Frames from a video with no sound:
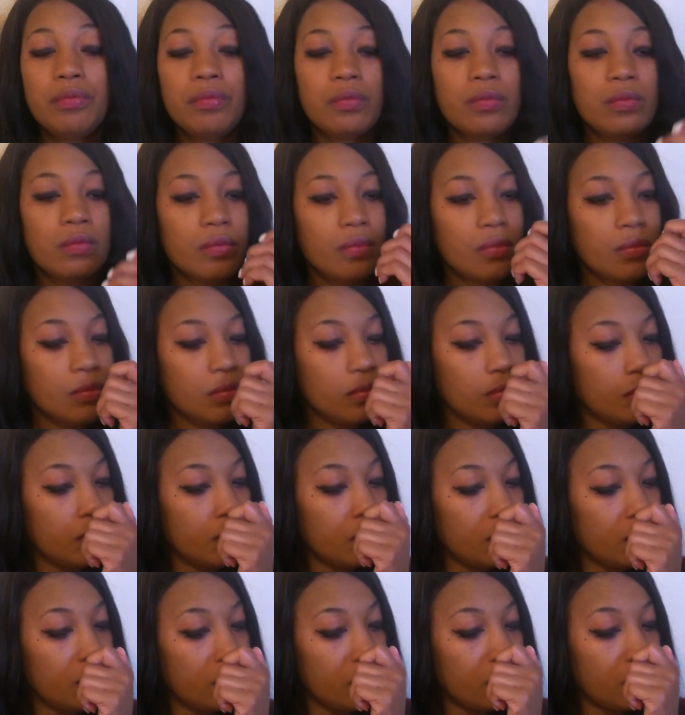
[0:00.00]

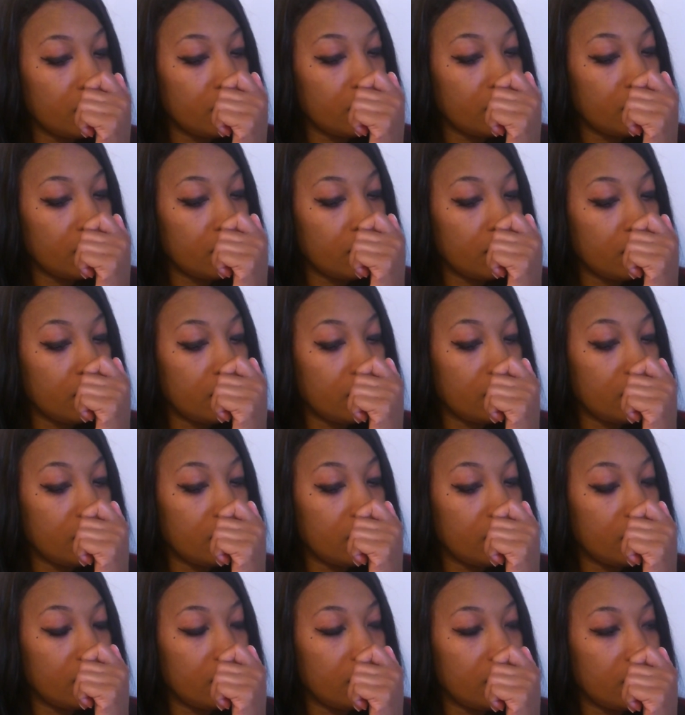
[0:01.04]

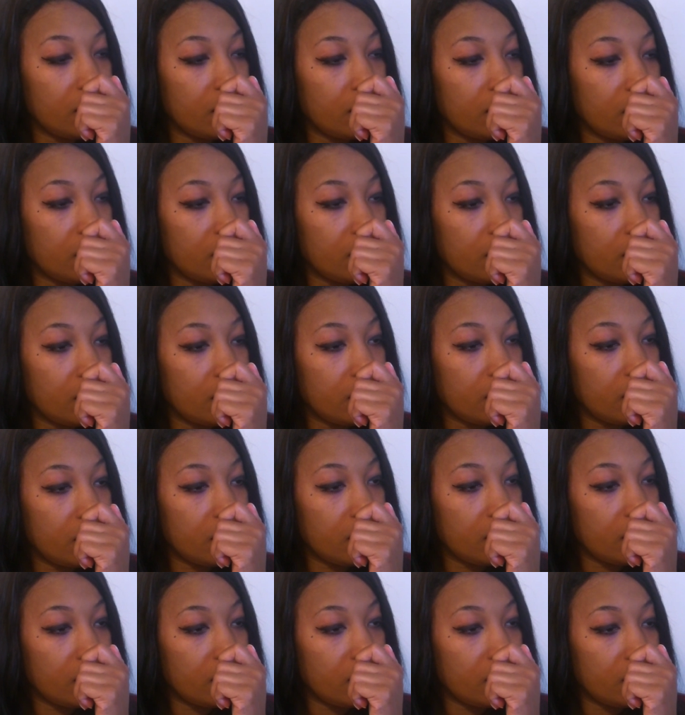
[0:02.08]

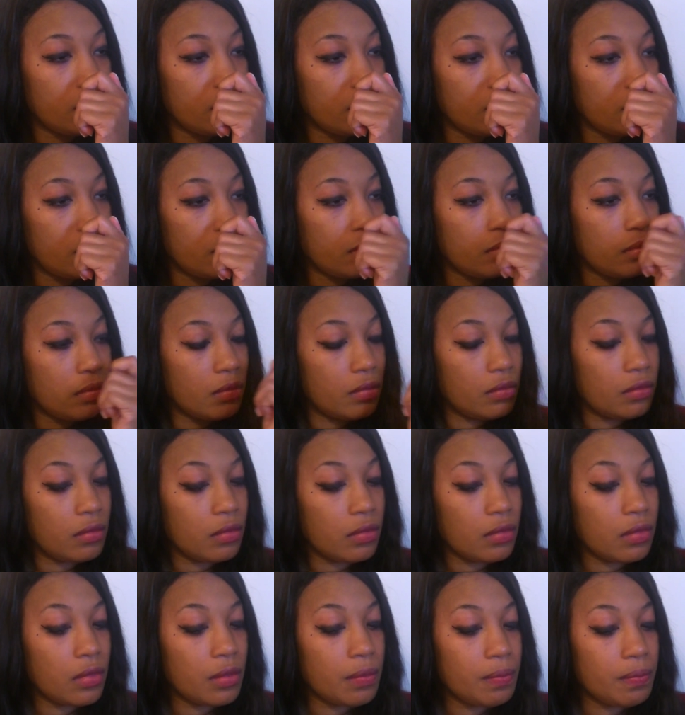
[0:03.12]

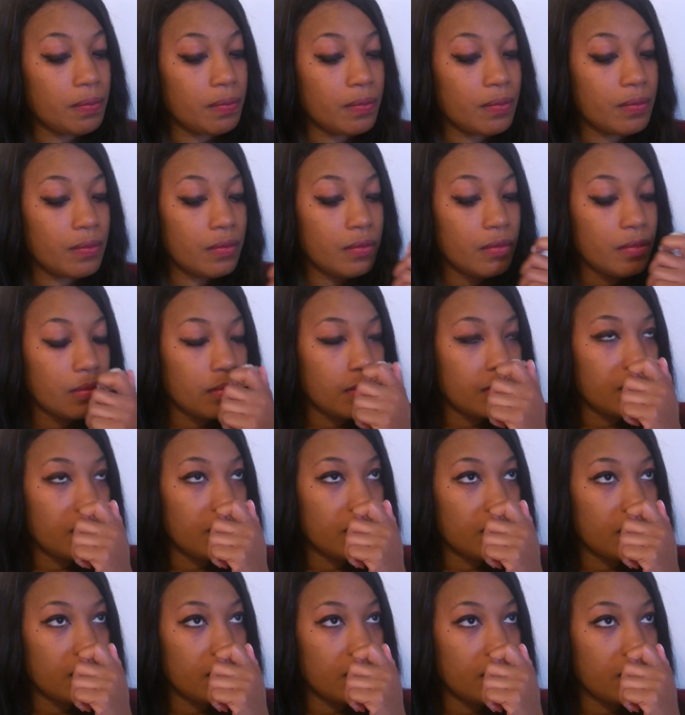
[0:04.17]

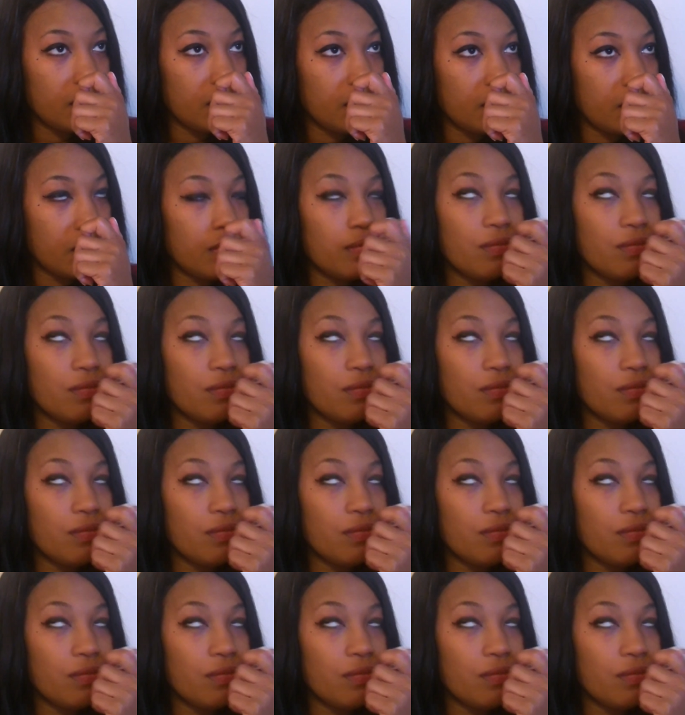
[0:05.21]
[no speech]